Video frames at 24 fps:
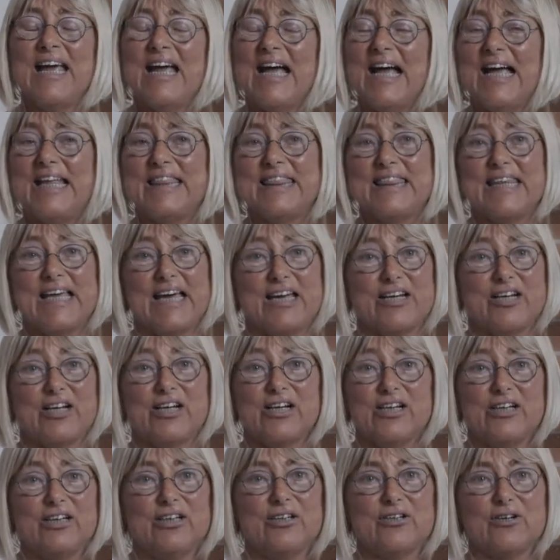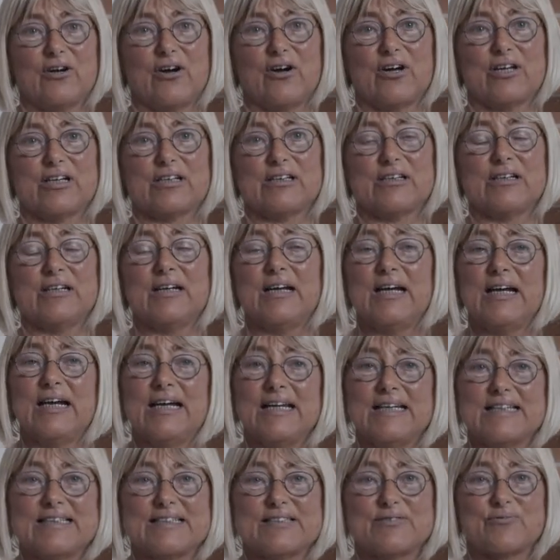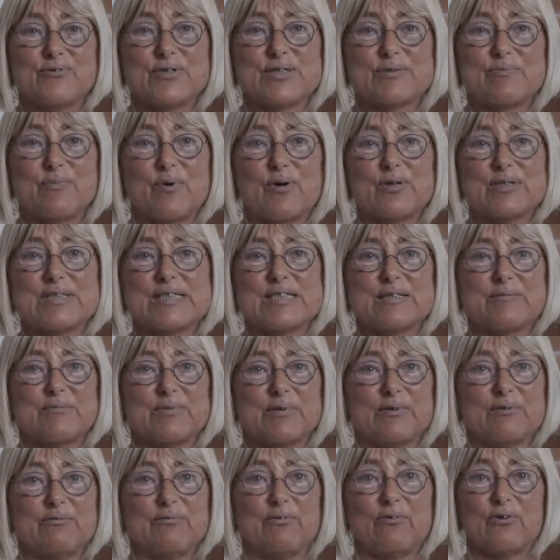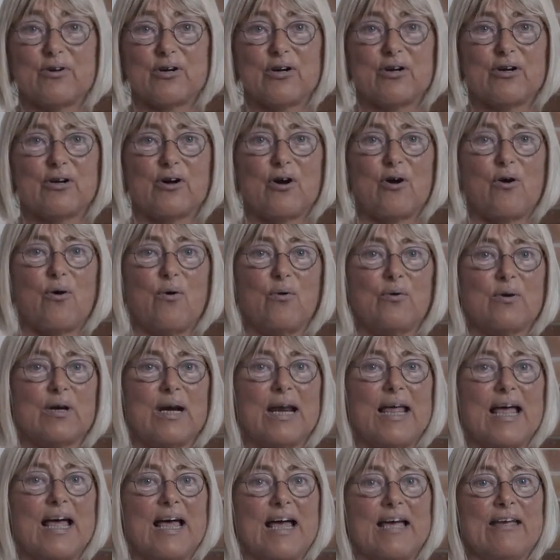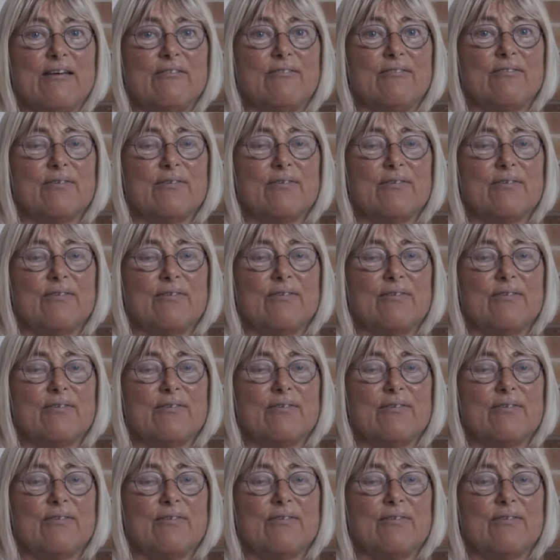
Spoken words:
and that her daughter is responsible for her own life.